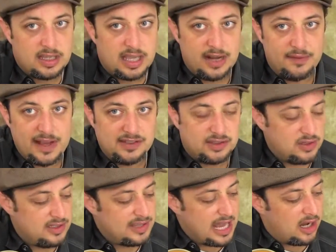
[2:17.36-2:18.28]
And if I
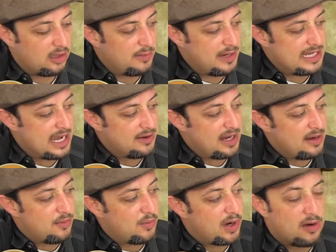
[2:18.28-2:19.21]
scooted that all the way down
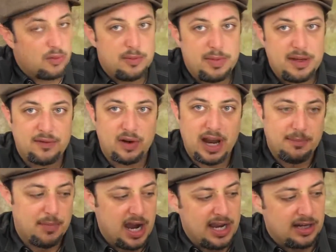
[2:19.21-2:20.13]
to where it would be for A
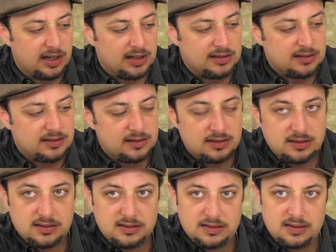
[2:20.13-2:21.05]
minor,
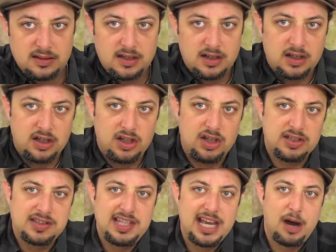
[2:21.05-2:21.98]
you
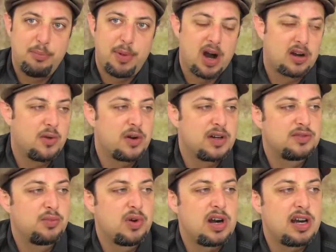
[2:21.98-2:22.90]
can see how bar
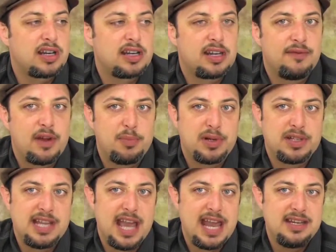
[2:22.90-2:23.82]
chords work. If I
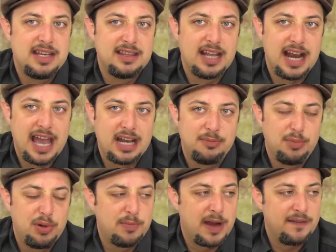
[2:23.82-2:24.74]
pretended that I had to
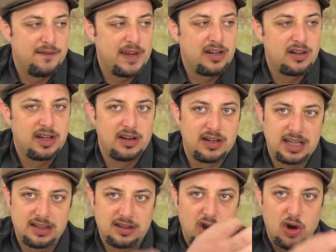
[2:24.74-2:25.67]
put my finger here to
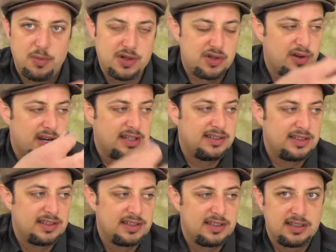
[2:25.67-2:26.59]
get the open strings,
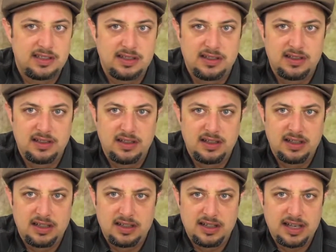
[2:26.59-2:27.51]

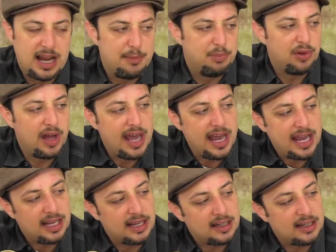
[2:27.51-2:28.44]
then I
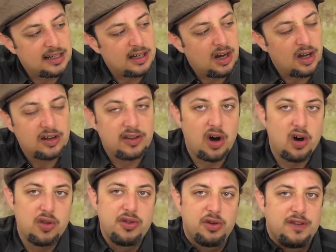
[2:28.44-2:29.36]
play,
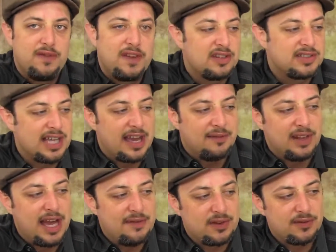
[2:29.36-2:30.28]
the only fingers I
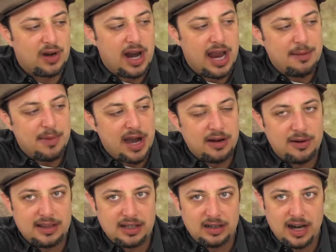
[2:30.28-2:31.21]
have left are for A minor
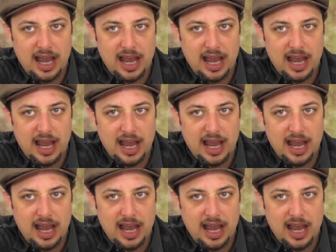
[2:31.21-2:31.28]
right there.